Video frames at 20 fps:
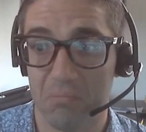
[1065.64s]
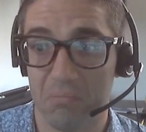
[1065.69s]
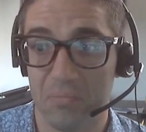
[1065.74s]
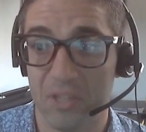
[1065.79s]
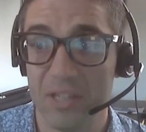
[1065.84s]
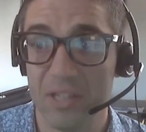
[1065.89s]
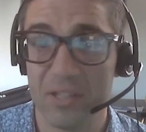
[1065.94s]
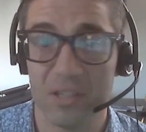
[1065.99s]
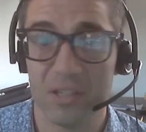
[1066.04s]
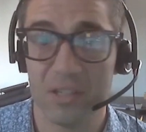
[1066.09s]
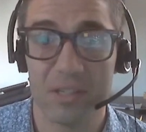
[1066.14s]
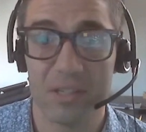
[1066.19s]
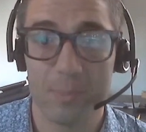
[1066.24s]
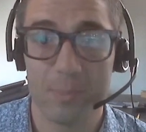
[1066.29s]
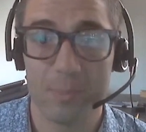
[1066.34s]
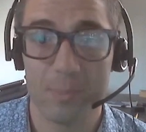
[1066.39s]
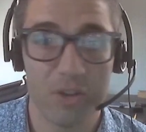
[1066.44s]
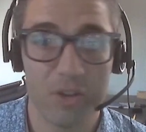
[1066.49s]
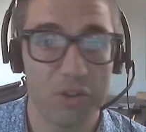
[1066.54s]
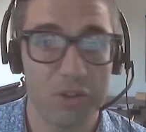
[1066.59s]
things that are
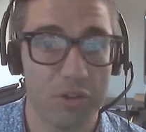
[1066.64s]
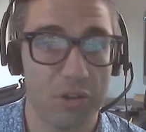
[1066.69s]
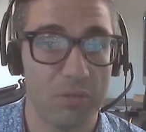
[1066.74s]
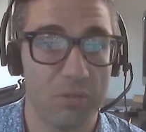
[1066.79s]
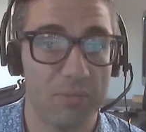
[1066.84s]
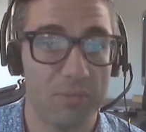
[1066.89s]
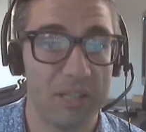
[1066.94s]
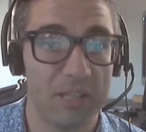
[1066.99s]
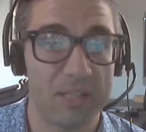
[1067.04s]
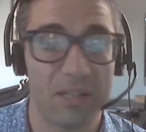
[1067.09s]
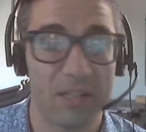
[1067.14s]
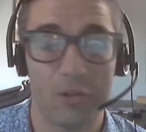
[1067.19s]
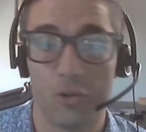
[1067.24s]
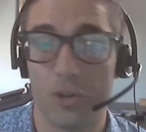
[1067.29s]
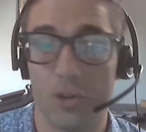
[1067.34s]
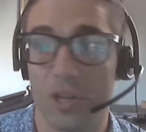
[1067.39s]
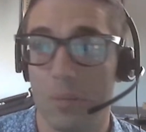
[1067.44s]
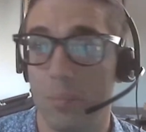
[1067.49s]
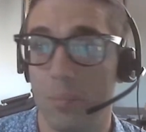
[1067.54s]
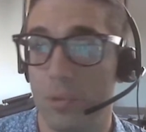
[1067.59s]
spatial, things that you
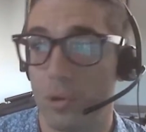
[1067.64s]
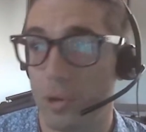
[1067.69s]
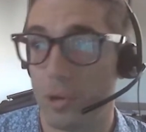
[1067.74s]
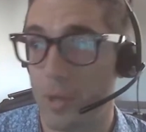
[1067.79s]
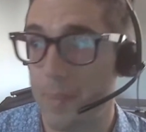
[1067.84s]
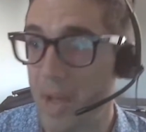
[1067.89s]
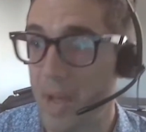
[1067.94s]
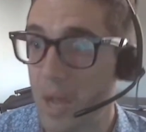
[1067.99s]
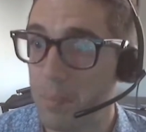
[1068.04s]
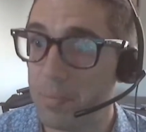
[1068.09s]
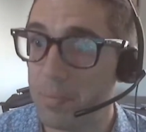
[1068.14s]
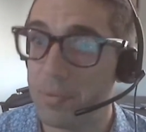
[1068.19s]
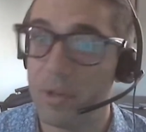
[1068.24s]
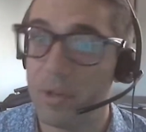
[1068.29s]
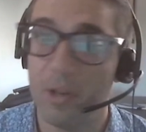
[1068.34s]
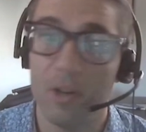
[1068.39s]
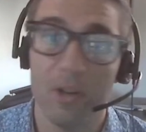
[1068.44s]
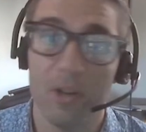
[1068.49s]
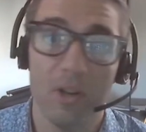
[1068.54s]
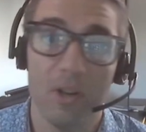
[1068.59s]
can put on a map,
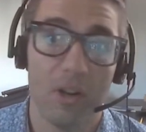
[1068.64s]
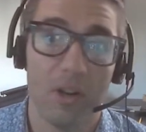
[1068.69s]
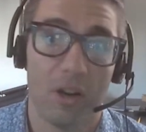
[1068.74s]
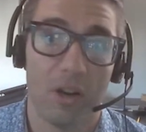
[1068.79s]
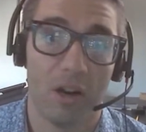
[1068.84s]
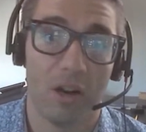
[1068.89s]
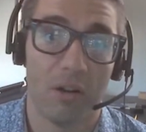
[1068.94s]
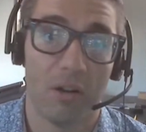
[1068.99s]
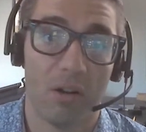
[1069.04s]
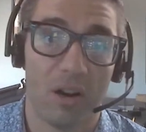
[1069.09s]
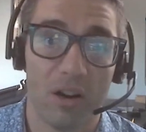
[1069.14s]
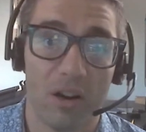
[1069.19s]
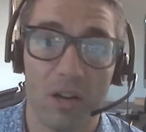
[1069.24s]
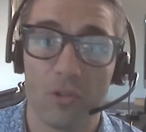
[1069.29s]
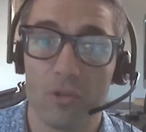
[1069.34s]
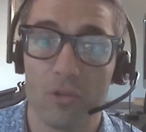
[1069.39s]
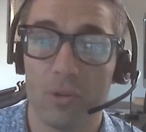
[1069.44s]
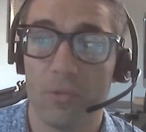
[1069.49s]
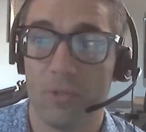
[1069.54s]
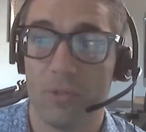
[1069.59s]
are
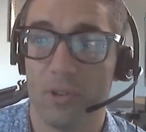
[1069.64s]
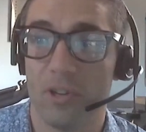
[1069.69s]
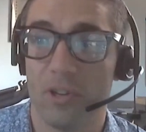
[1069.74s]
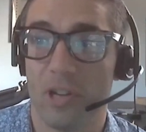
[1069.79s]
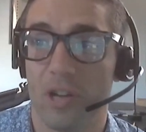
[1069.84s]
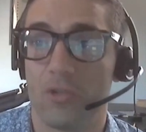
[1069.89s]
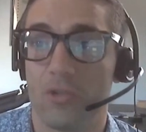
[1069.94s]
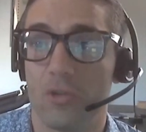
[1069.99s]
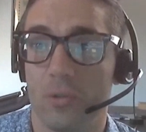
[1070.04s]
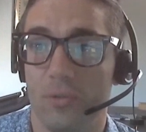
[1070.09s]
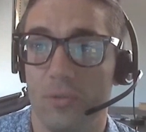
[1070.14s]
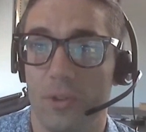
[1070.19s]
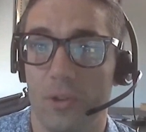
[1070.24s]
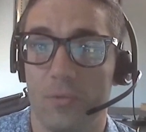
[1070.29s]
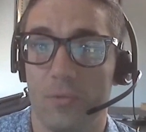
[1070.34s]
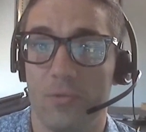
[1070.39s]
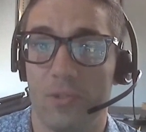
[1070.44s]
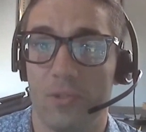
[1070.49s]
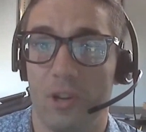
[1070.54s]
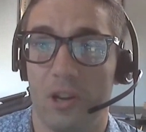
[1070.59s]
actually a very natural way
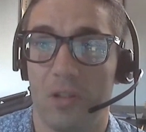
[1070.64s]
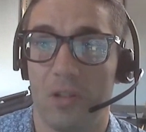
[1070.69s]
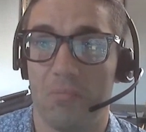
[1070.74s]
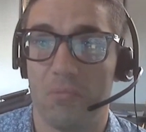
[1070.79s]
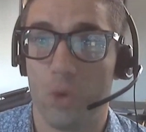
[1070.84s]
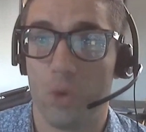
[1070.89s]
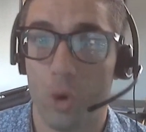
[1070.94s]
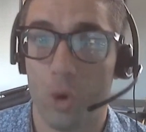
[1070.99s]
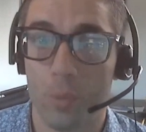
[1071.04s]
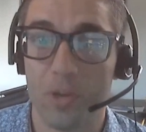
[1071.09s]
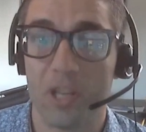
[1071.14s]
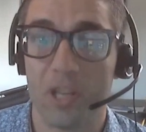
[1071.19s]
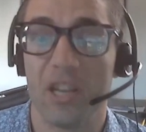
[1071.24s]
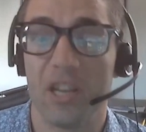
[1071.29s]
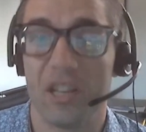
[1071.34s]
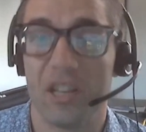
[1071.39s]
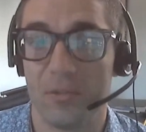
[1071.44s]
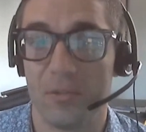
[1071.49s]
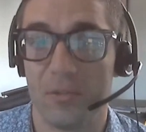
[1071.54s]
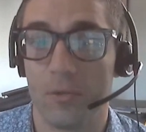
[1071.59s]
of
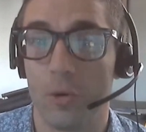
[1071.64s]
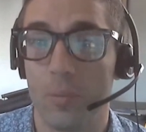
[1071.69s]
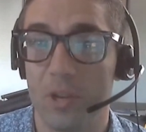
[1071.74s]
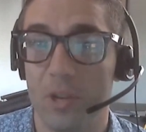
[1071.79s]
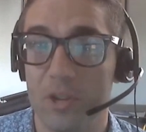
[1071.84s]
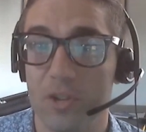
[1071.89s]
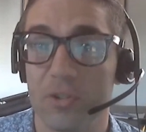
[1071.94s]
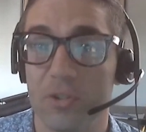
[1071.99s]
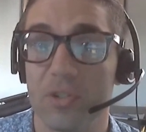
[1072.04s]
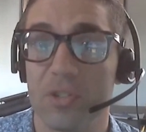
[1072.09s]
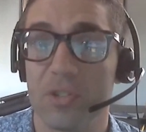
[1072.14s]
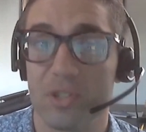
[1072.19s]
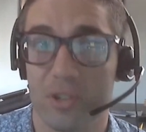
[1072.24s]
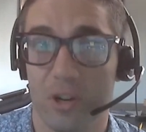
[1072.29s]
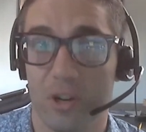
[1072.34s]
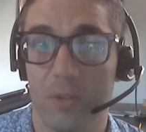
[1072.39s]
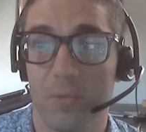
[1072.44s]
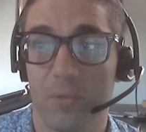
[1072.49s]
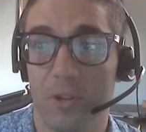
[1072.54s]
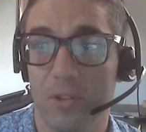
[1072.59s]
communicating information to
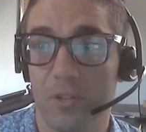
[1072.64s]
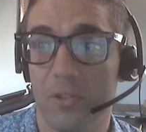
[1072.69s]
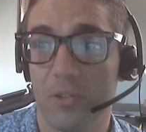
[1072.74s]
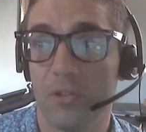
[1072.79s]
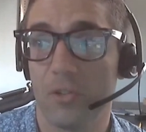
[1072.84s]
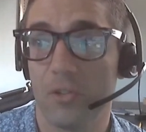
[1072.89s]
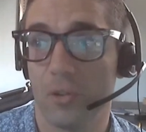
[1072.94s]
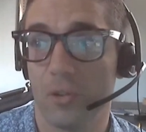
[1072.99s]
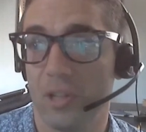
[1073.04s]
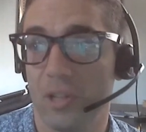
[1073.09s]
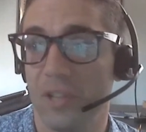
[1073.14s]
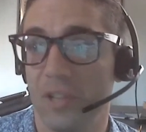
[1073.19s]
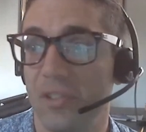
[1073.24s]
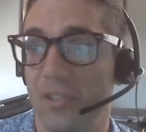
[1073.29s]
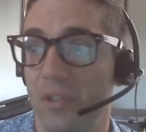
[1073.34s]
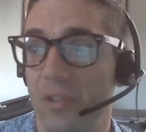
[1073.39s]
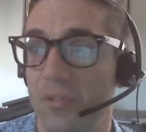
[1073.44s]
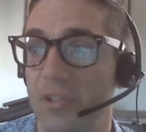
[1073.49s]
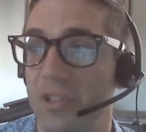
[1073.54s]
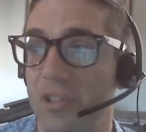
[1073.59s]
start with. So that's
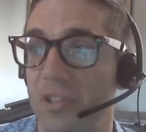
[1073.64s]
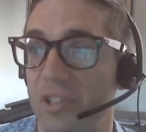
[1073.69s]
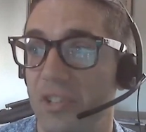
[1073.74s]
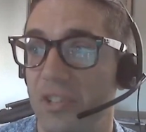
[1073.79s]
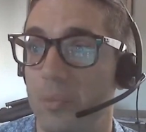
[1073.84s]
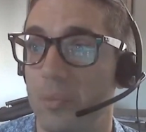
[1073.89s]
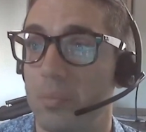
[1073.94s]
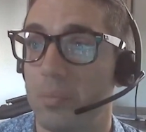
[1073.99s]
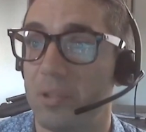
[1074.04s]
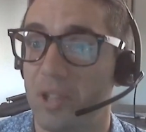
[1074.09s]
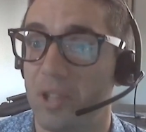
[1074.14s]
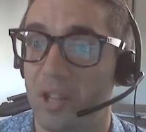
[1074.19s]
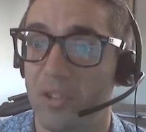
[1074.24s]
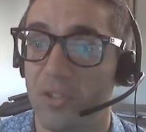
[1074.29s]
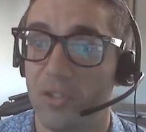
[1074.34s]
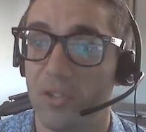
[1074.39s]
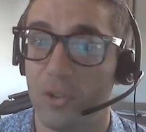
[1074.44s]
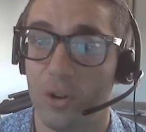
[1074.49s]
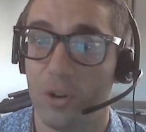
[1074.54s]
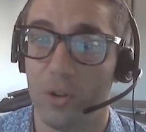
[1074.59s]
definitely is a plus
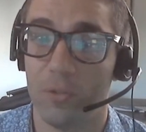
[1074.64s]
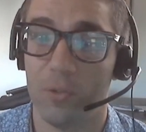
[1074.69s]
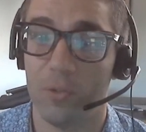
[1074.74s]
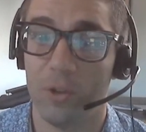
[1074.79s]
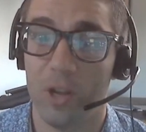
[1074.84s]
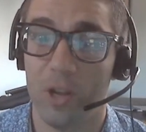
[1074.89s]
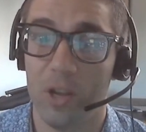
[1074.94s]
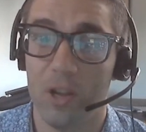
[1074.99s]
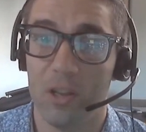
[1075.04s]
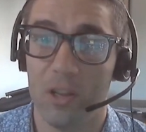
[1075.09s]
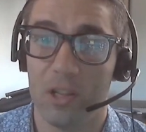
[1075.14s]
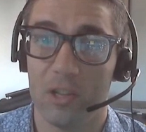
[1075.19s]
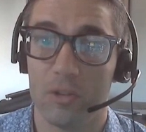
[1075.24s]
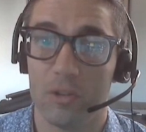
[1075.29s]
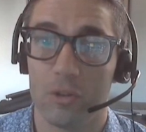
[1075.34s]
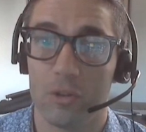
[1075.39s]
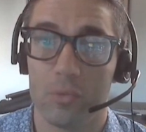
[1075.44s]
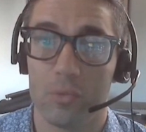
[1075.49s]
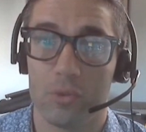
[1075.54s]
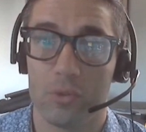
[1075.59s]
in
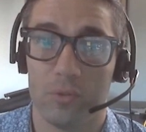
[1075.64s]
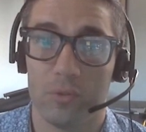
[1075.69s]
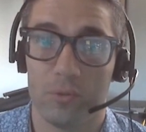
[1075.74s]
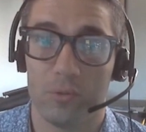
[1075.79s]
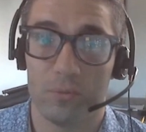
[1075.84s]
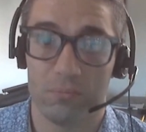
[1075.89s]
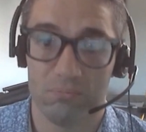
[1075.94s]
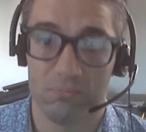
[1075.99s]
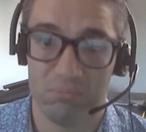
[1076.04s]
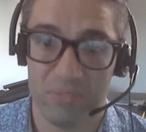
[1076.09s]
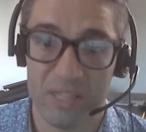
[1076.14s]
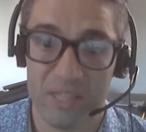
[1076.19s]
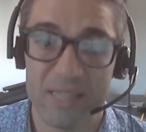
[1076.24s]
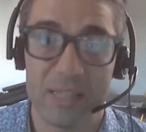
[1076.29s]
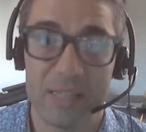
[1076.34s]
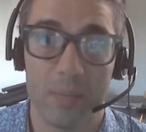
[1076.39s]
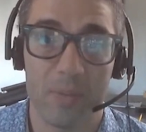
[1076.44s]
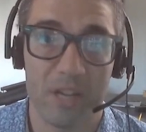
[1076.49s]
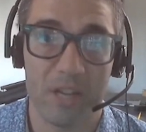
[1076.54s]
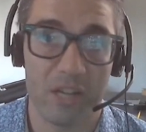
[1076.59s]
terms of
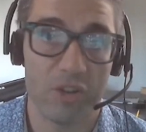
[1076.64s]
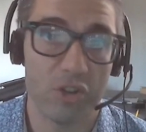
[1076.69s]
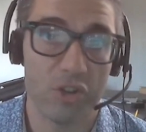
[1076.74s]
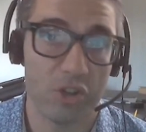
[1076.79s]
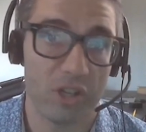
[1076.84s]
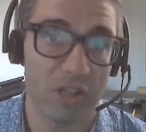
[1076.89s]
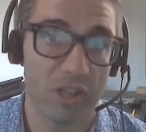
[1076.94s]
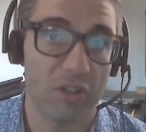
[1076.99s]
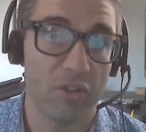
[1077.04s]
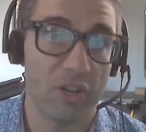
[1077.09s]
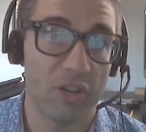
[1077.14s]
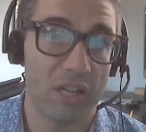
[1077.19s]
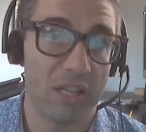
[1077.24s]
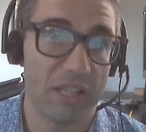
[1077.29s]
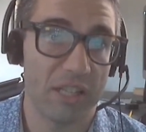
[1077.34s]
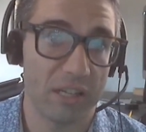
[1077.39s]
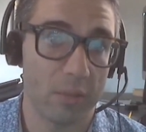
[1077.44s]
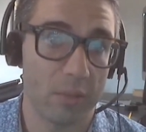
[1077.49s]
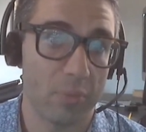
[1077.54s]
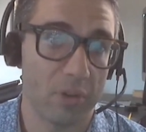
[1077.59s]
dissemination and creating
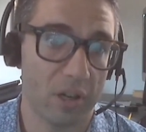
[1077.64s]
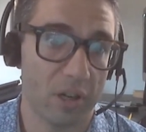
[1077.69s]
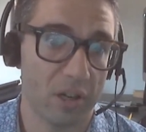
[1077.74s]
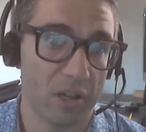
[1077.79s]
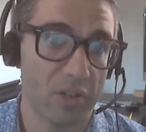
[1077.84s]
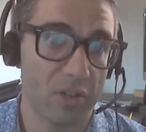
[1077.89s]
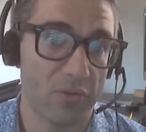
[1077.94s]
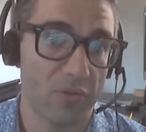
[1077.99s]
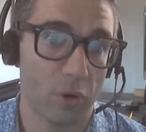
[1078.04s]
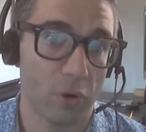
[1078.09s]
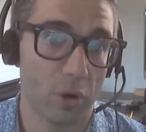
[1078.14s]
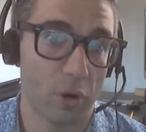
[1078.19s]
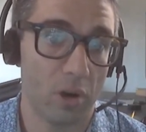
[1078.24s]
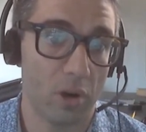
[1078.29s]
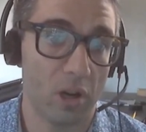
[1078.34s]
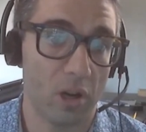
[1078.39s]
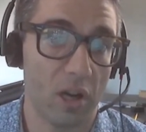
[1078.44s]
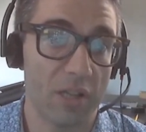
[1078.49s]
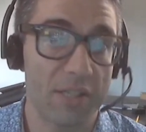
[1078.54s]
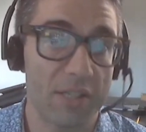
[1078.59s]
data products for
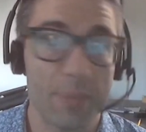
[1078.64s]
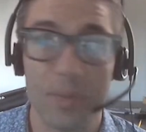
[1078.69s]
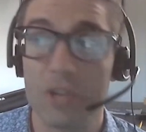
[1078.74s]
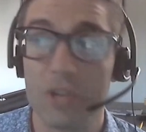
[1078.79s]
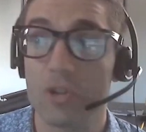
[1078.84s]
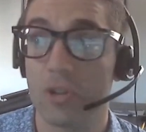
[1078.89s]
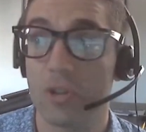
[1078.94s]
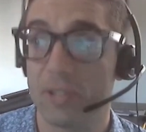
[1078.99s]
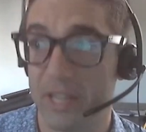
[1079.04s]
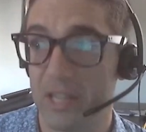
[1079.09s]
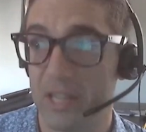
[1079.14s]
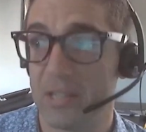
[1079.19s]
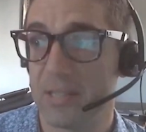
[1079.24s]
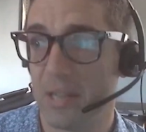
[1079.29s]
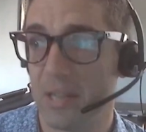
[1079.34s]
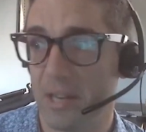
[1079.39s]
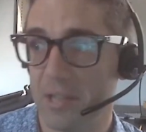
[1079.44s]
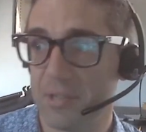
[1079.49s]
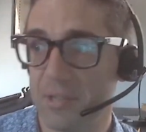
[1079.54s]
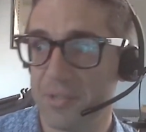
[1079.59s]
spatial data
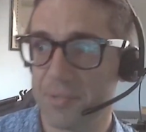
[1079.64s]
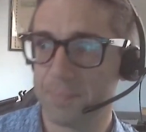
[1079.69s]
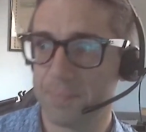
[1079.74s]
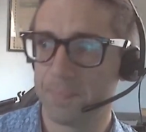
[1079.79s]
science.